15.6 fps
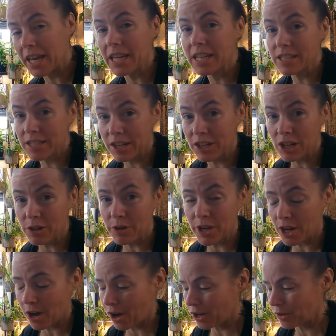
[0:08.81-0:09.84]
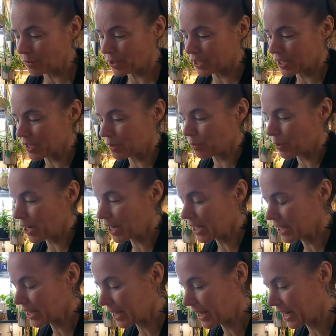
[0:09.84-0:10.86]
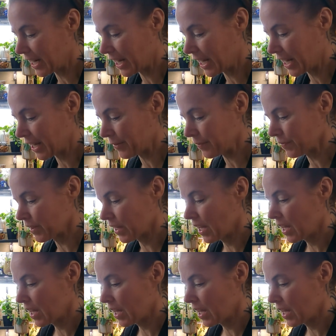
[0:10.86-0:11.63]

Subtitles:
continuing on with the spring cleaning